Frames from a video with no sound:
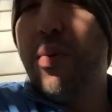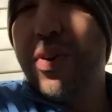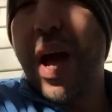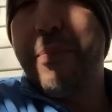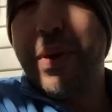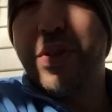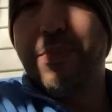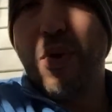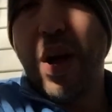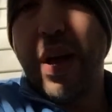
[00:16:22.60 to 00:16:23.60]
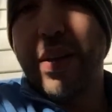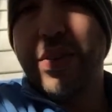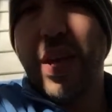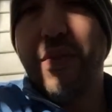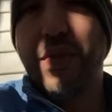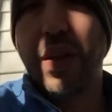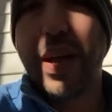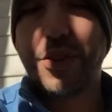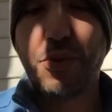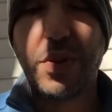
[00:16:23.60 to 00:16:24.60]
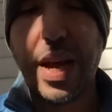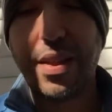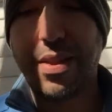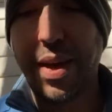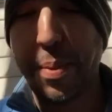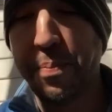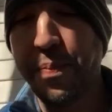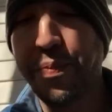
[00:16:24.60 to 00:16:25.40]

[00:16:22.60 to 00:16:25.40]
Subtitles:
would not be surprised if the Andrew Tate thing